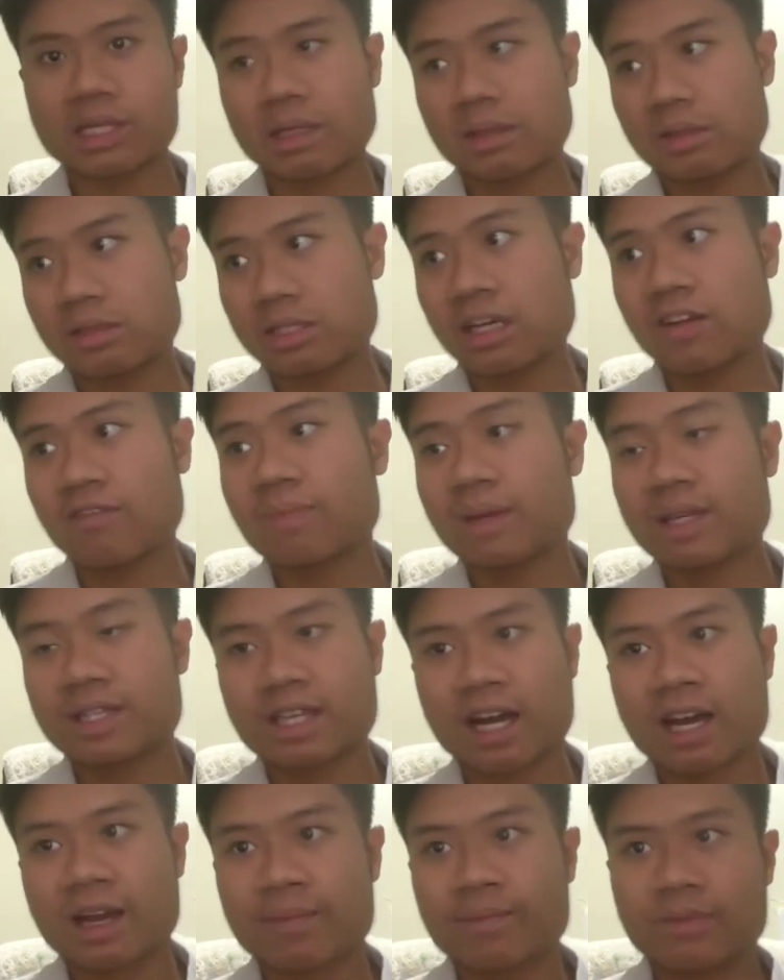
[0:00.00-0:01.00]
that save me
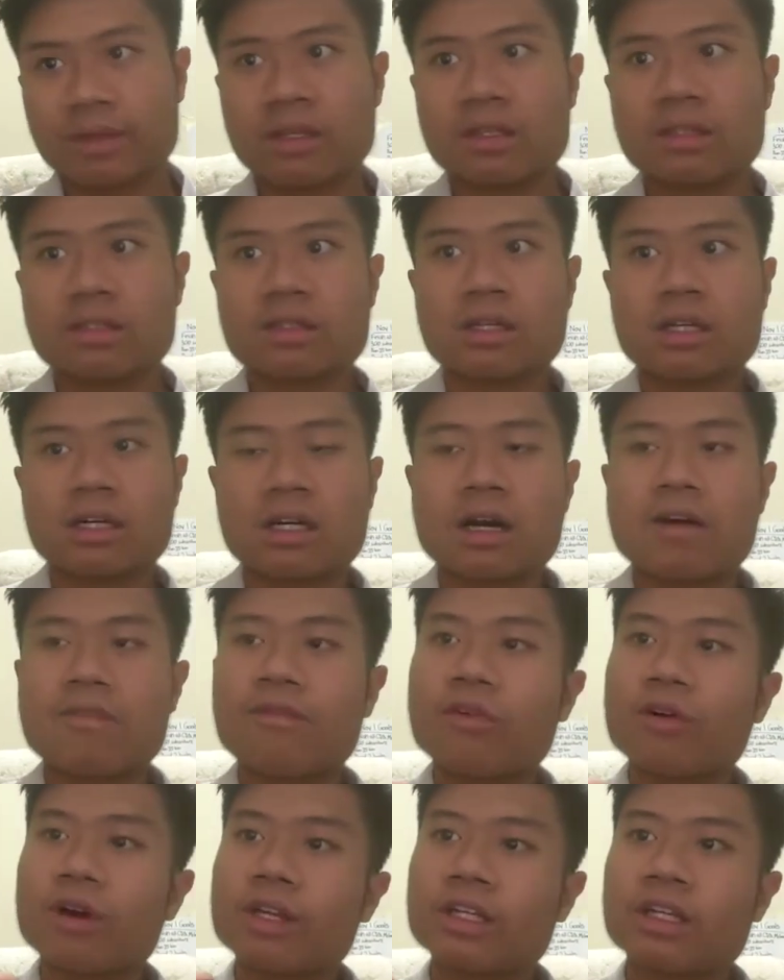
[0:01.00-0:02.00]
time is
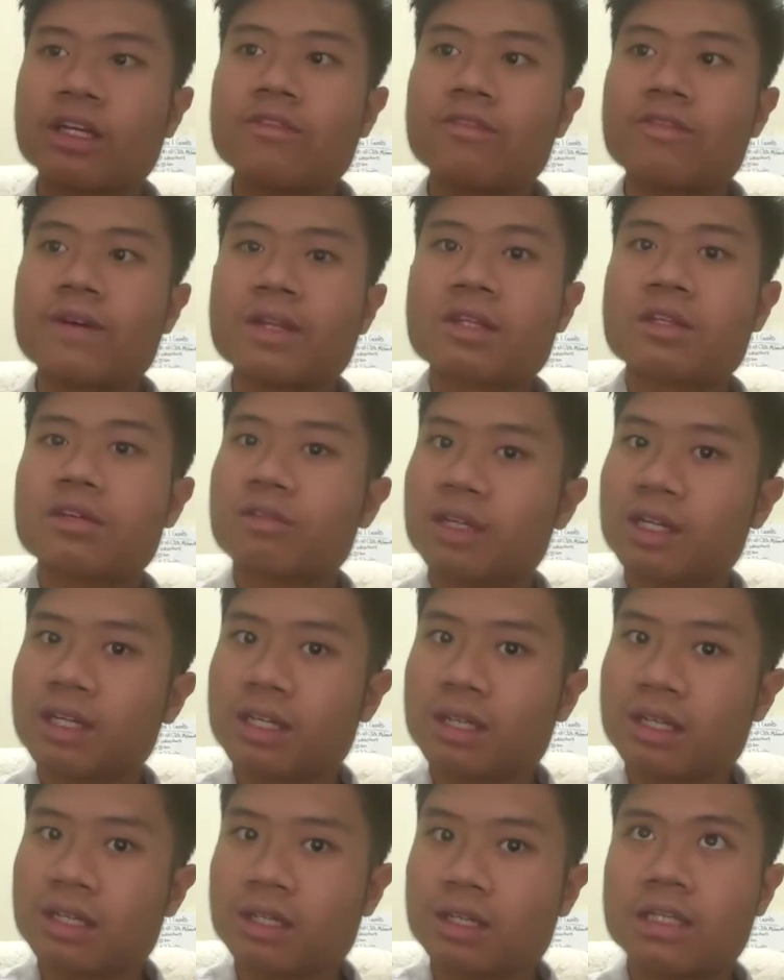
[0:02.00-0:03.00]
avoid
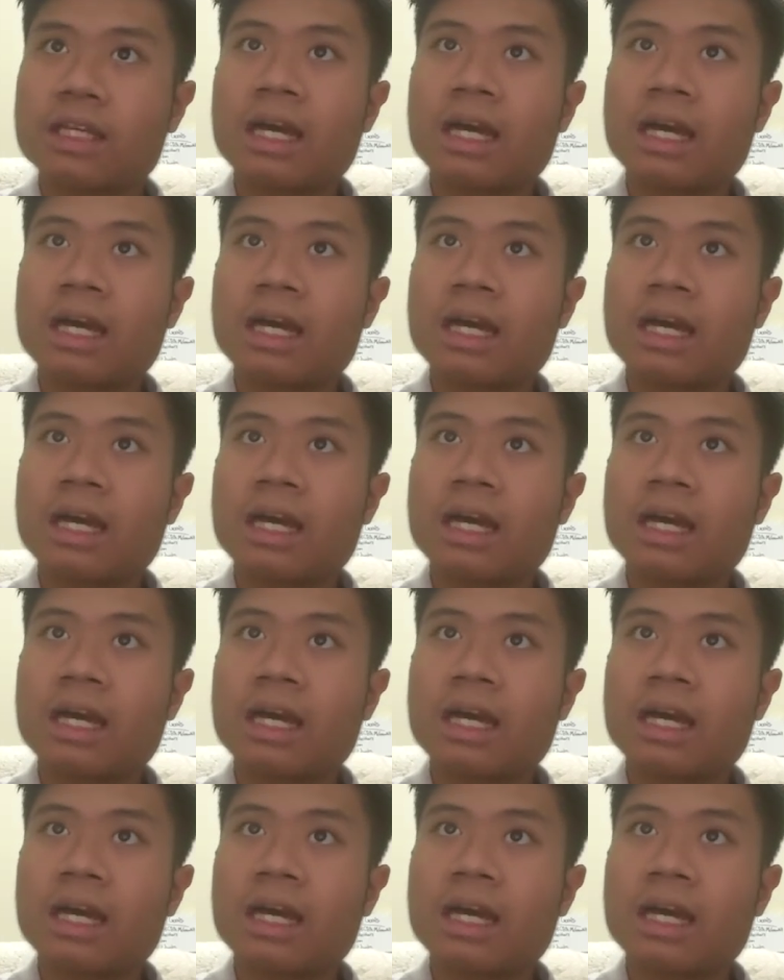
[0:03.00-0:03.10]
inventory.